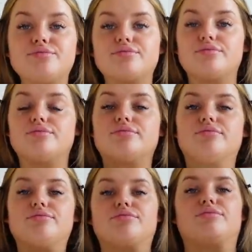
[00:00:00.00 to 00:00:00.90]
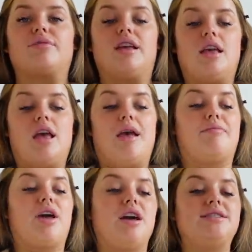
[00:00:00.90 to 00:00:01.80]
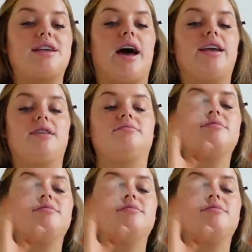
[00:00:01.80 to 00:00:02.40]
Yeah. Because I,